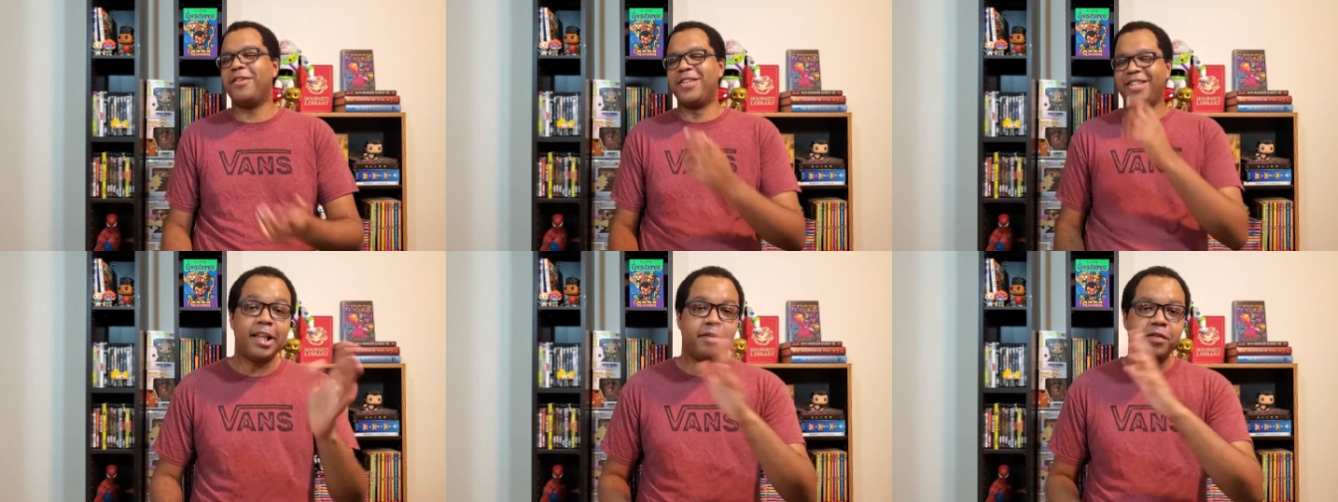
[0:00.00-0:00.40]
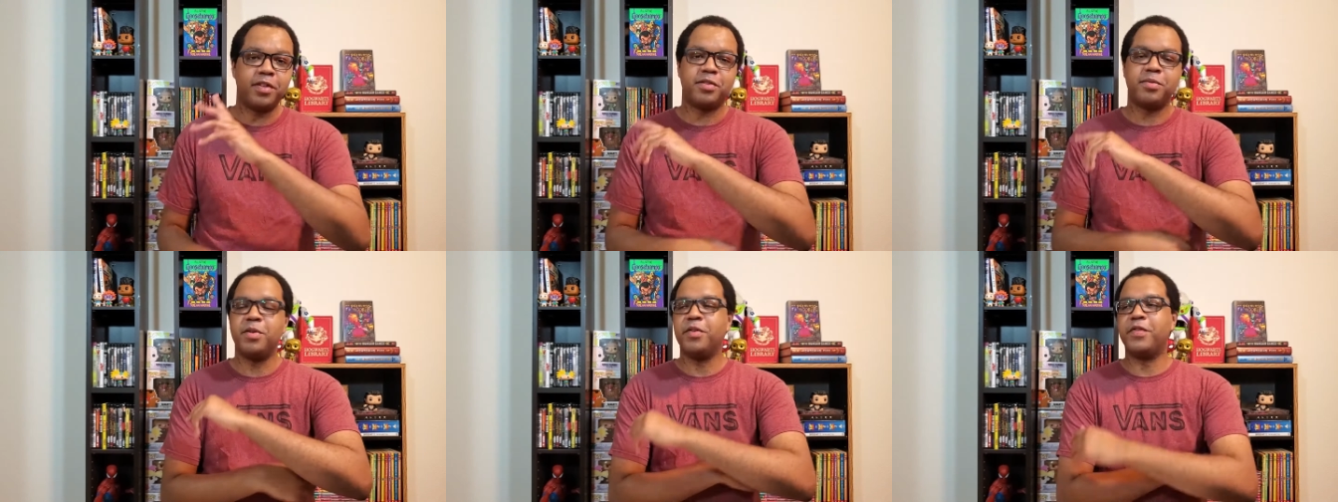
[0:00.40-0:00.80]
I love
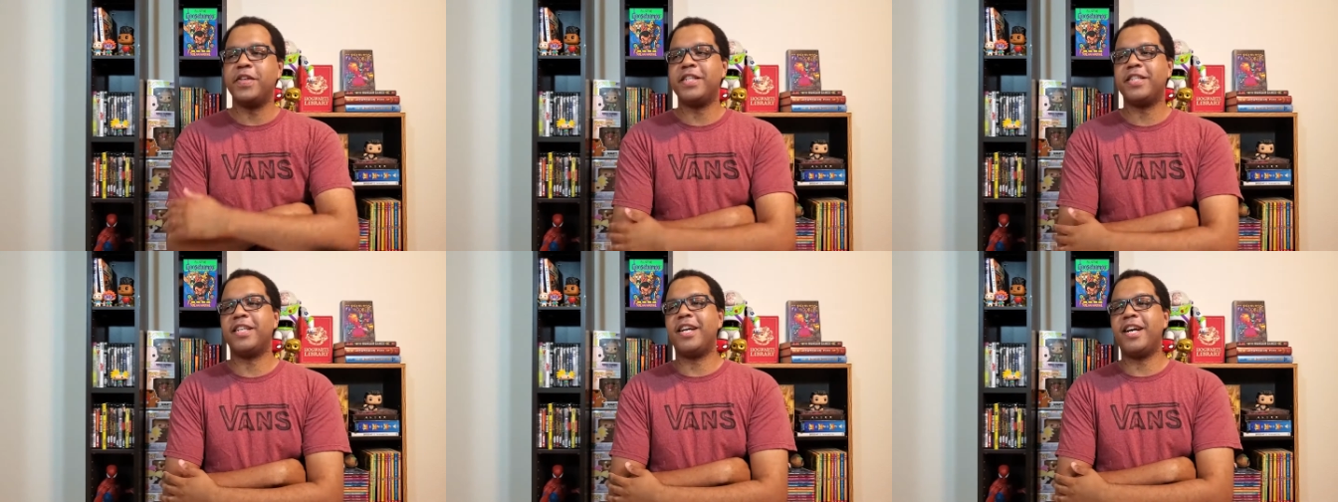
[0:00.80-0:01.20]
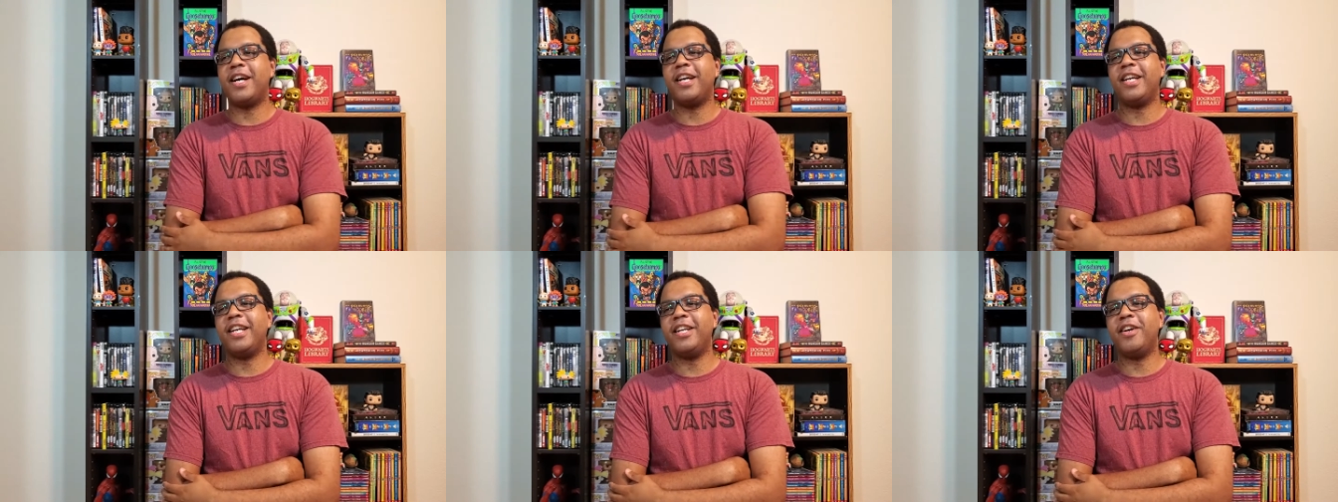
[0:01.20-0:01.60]
those movies.
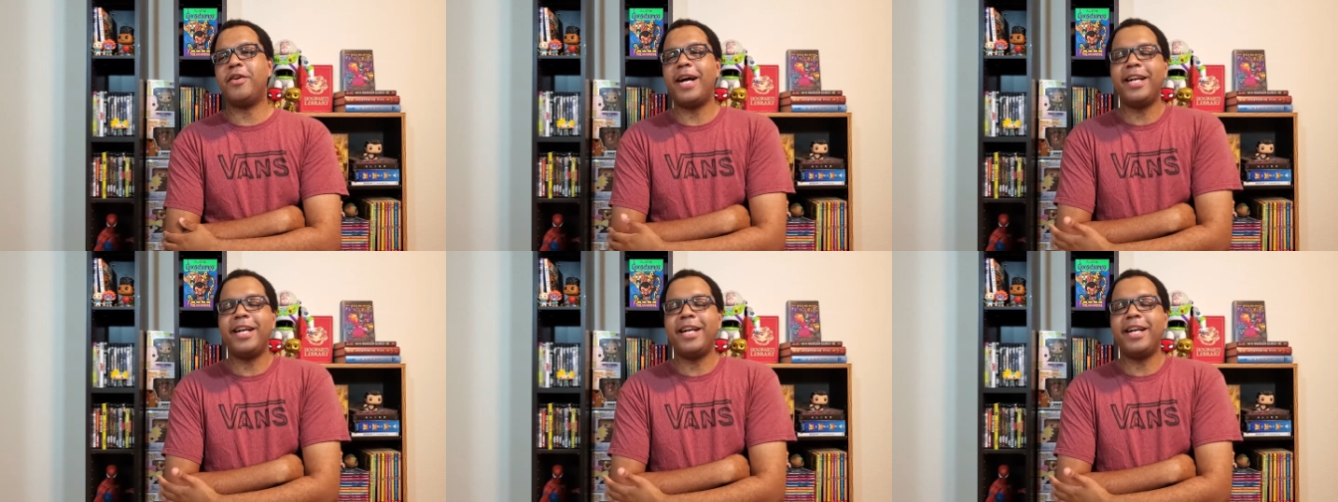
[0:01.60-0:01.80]
You know,